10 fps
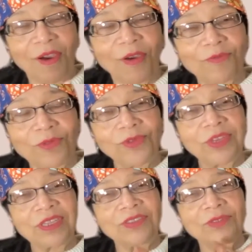are
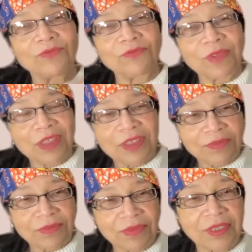rooted in the
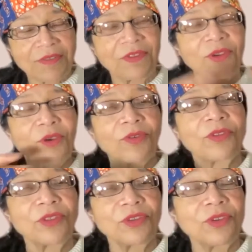rhythms of the
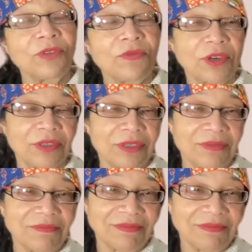earth and the universe.